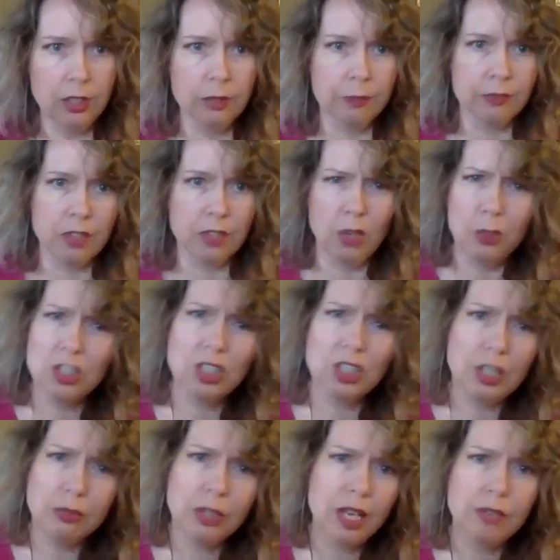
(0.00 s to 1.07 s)
no one should
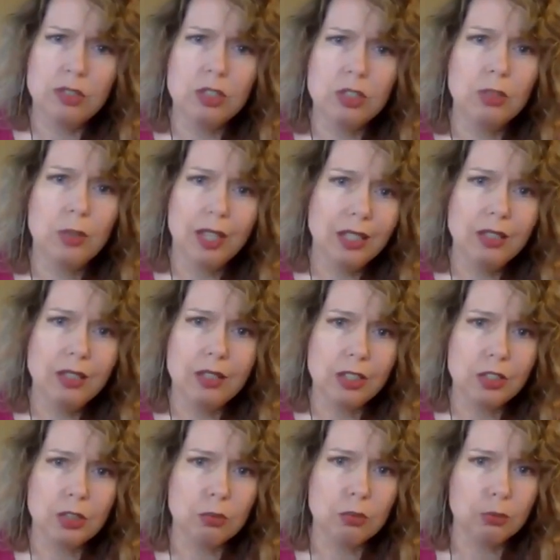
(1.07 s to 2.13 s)
ever have to do
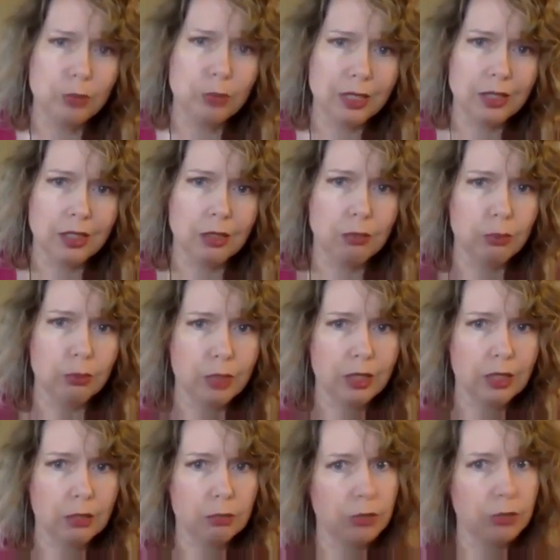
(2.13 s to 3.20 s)
anything she really,
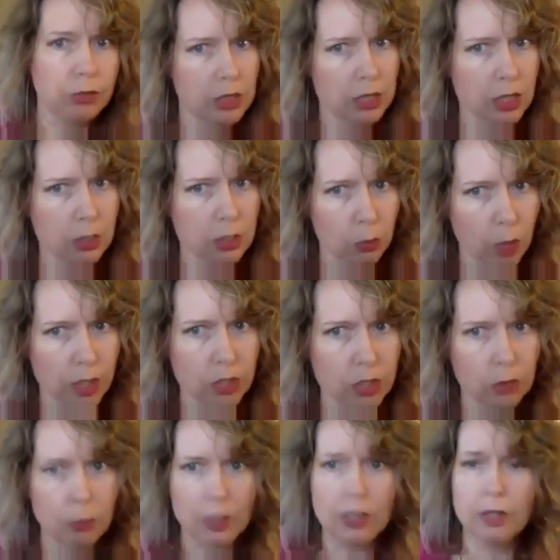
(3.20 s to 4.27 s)
really, really doesn't want
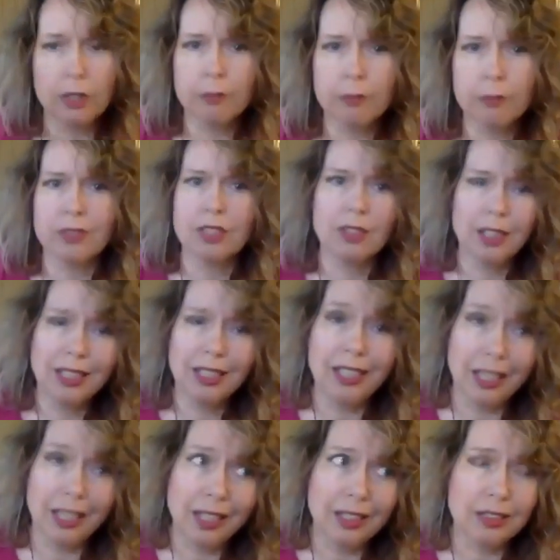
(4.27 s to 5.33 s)
to. But then
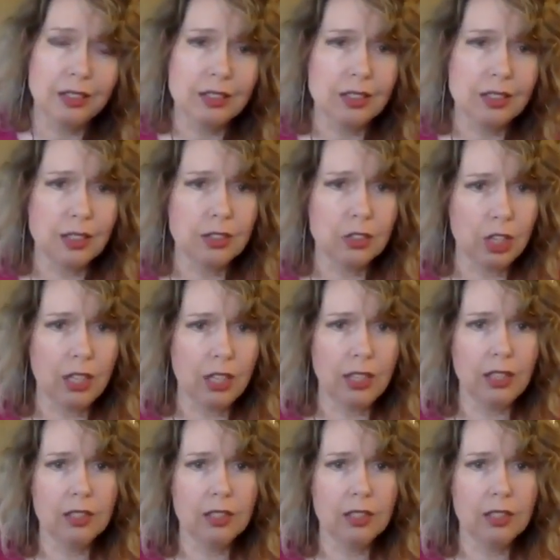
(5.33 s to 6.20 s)
again, says Jenny,